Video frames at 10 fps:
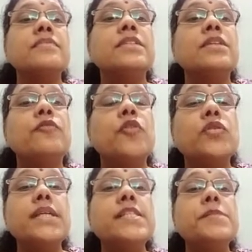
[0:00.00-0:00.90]

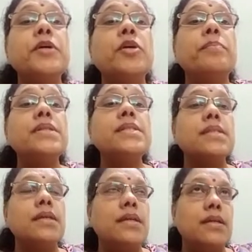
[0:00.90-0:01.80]
For this
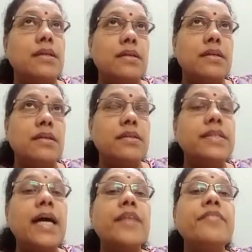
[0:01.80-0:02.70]
purpose,
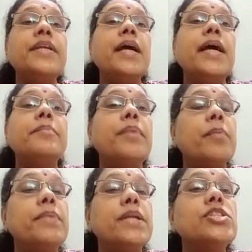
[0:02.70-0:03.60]
Darwin had
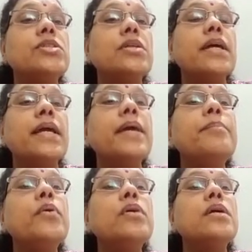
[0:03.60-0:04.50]
published a
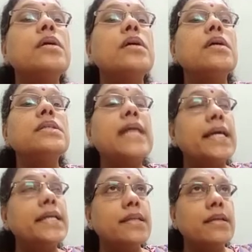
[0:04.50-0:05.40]
book
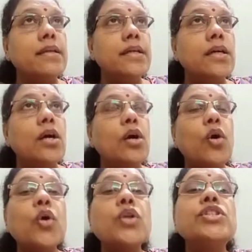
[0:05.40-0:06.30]
titled
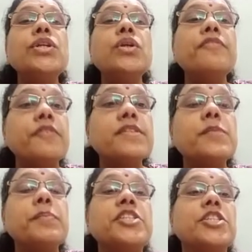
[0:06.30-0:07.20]
Origin of
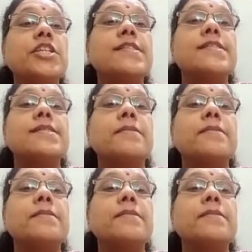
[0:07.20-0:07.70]
Species.